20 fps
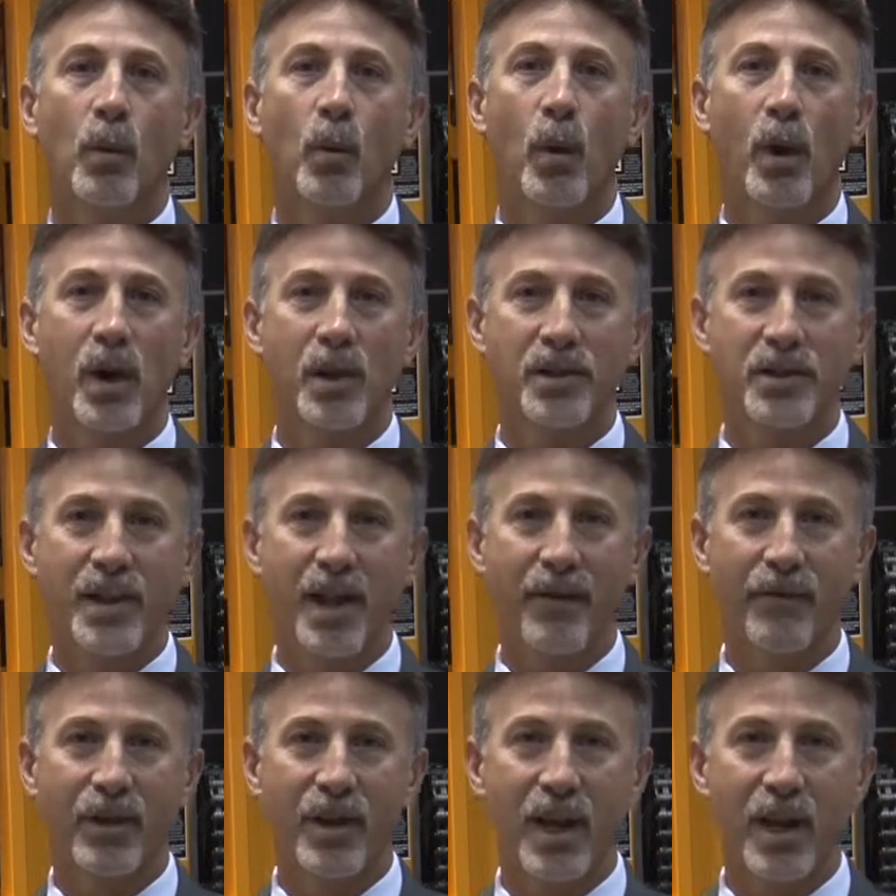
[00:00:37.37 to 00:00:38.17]
Warehouse
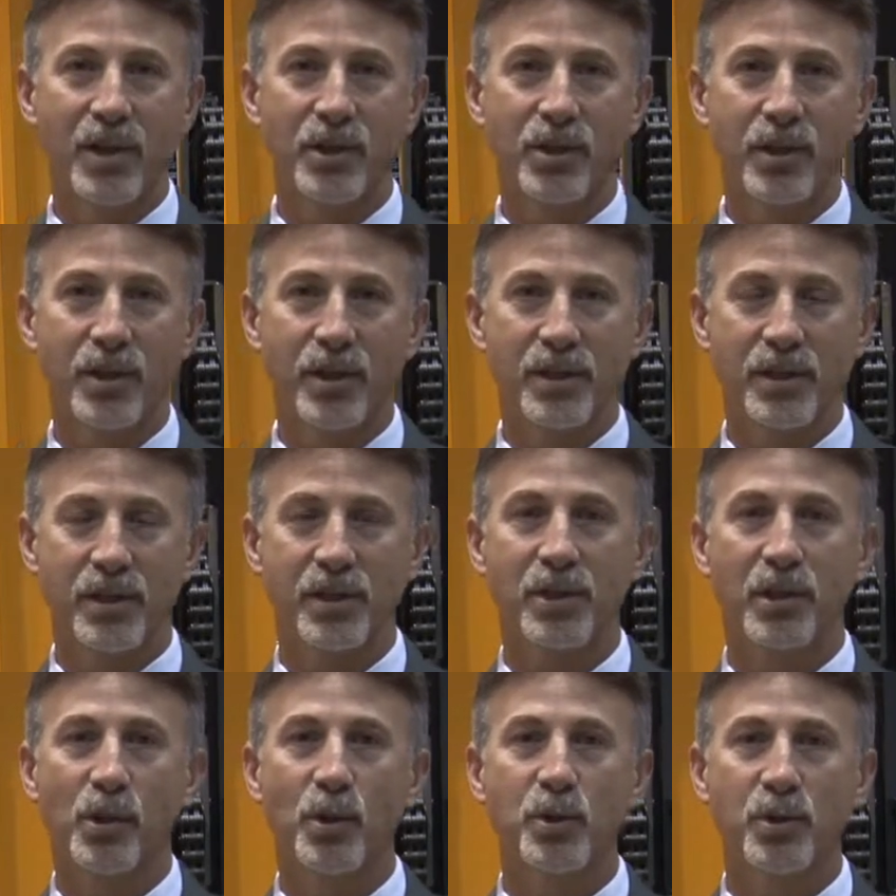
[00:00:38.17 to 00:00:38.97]
navigation is
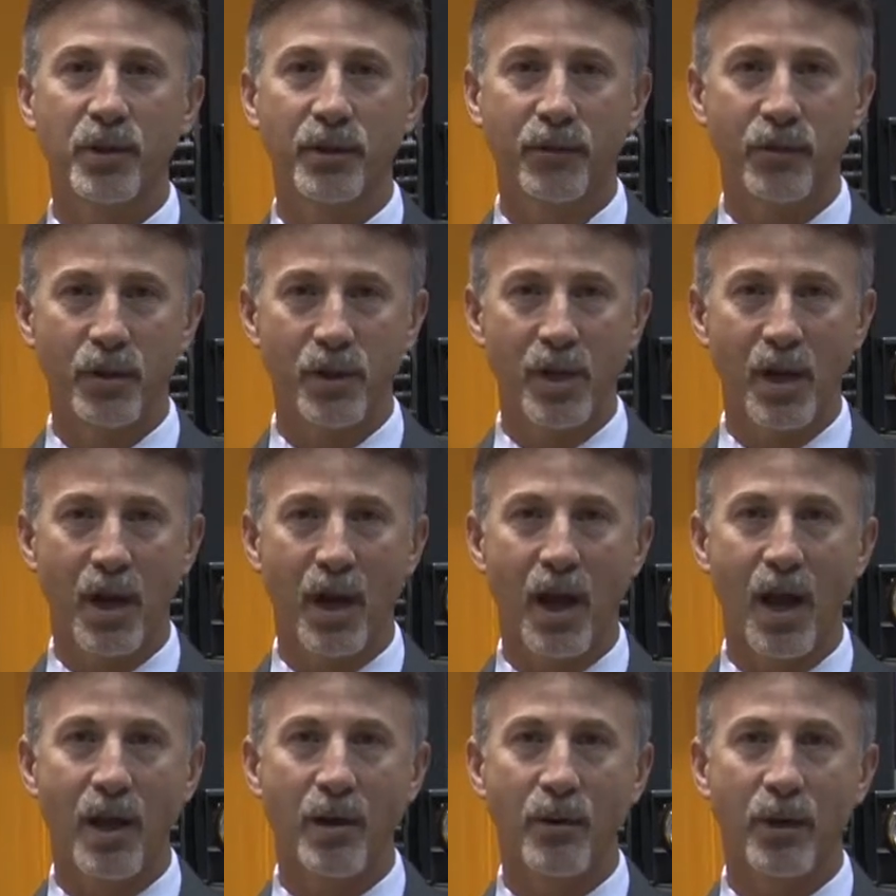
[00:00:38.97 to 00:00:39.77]
exclusive to
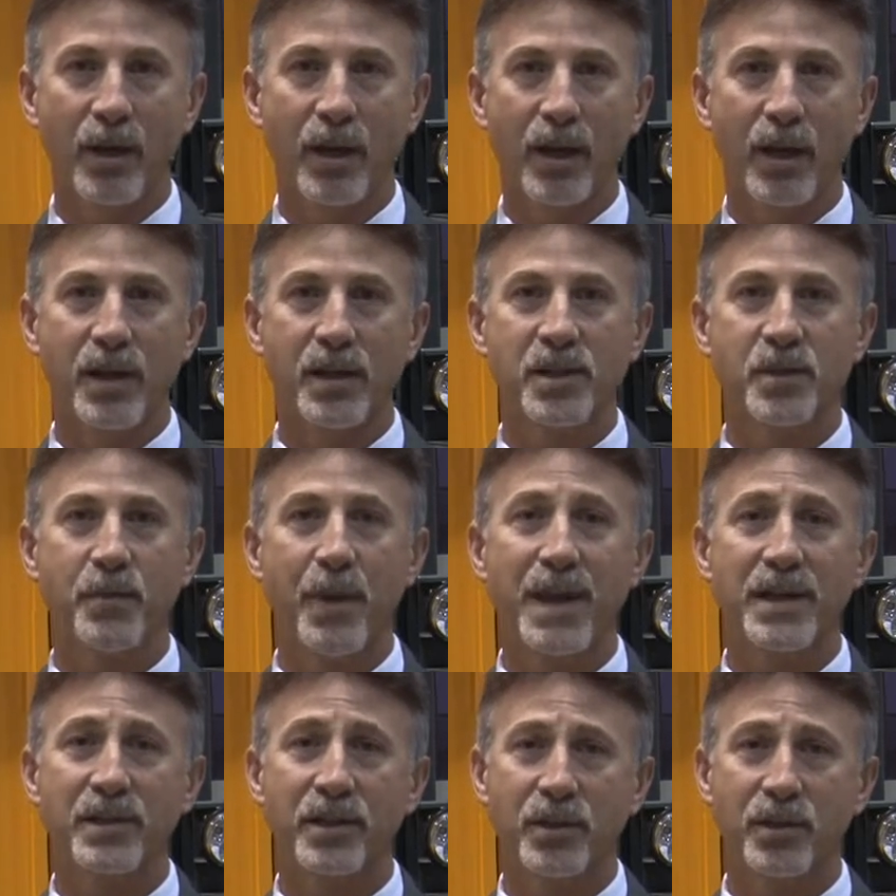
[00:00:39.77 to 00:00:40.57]
Jungheinrich, and it is
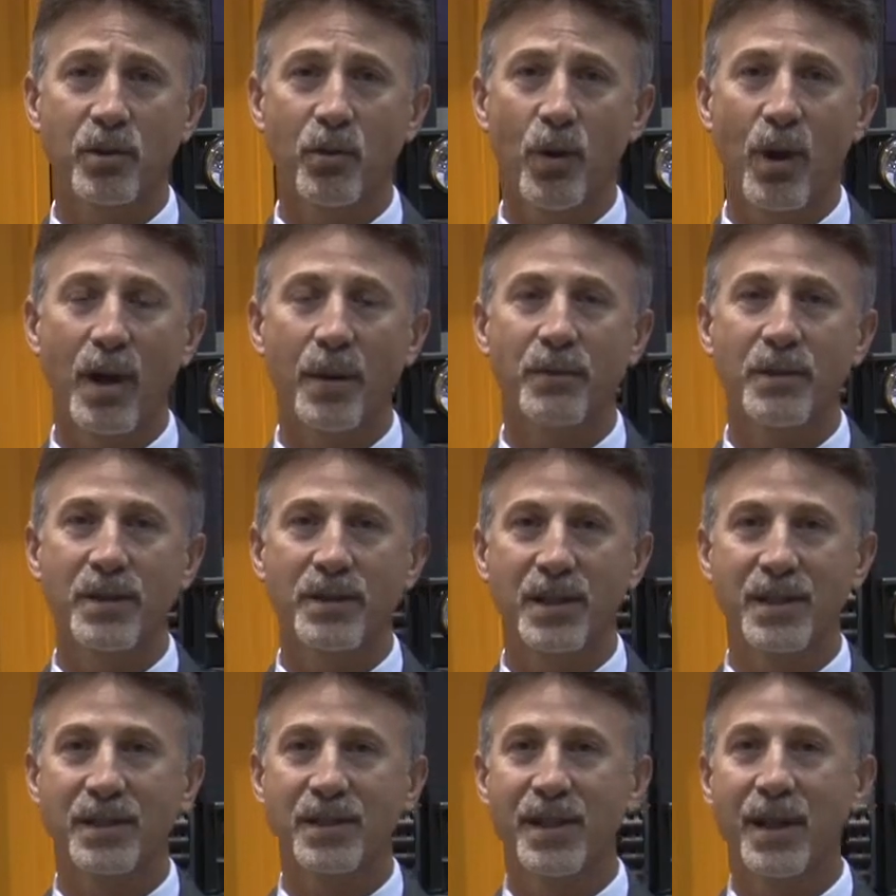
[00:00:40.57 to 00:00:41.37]
best described
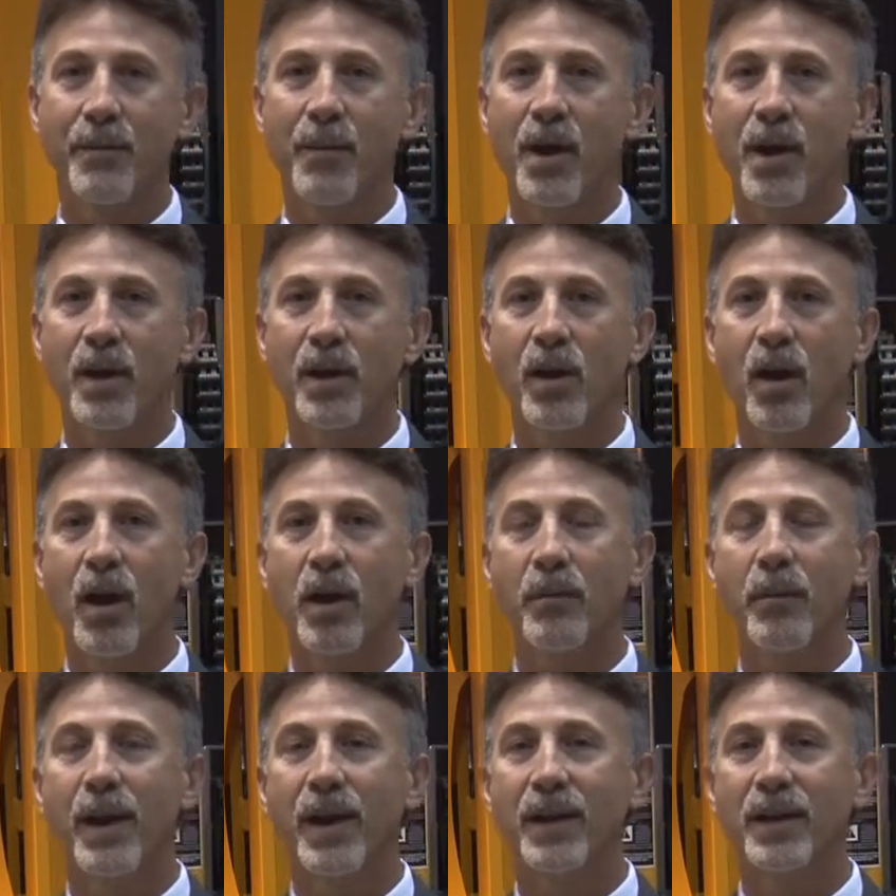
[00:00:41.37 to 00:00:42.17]
as a
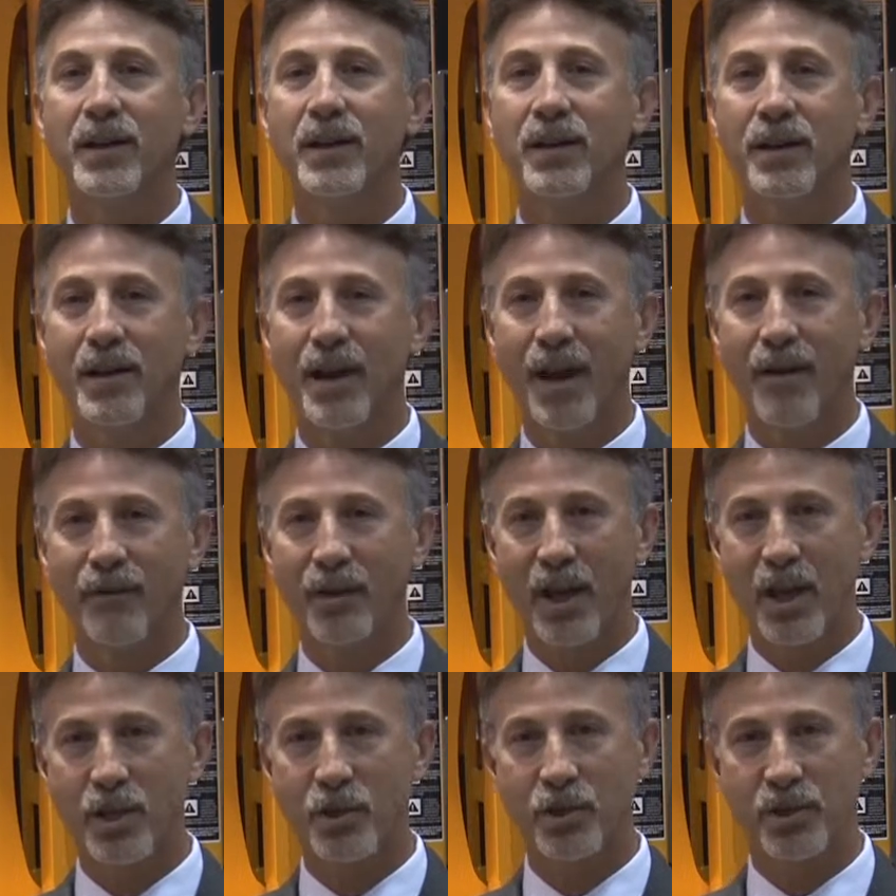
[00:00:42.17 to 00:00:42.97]
semi-automated
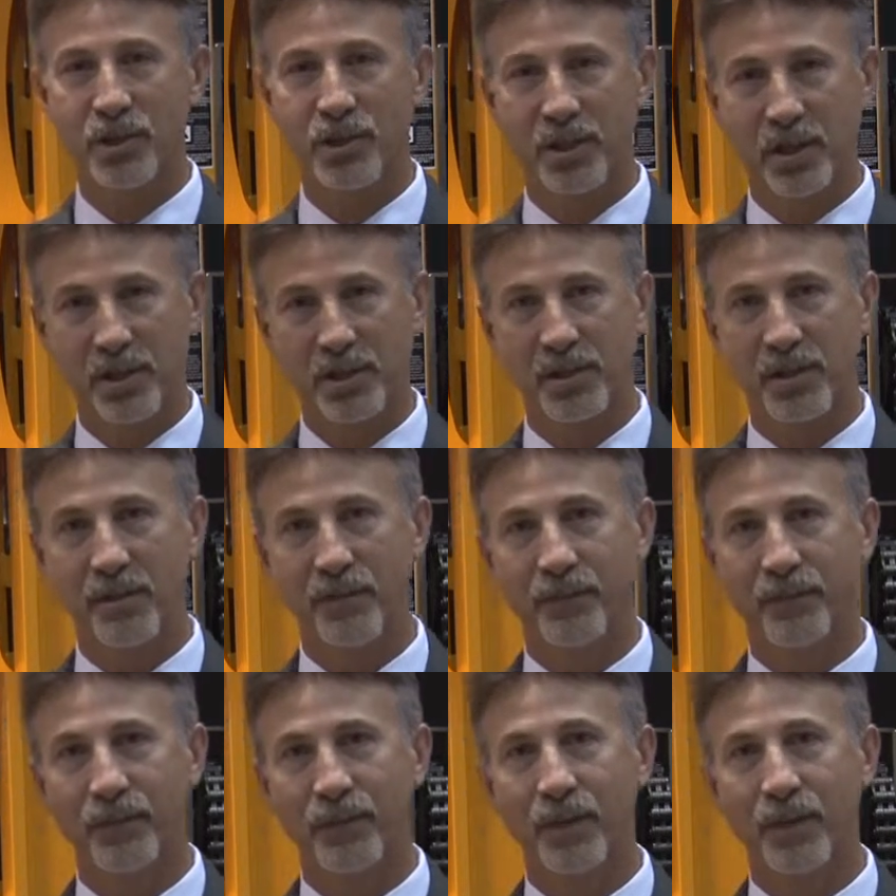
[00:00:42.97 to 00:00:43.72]
navigation system,